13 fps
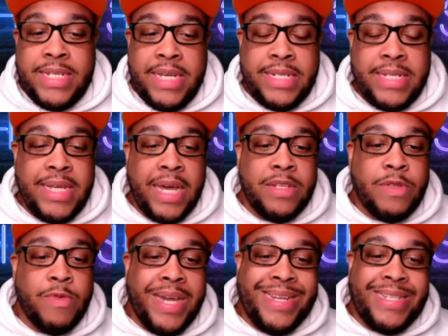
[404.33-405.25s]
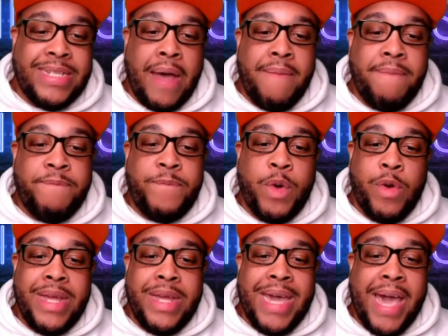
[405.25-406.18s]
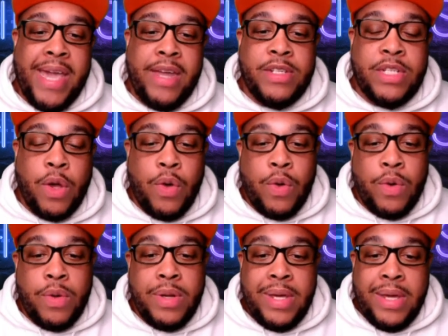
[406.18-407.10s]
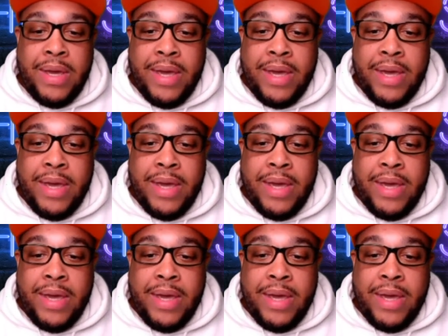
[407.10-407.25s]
She says, Reese, I'm 48 years old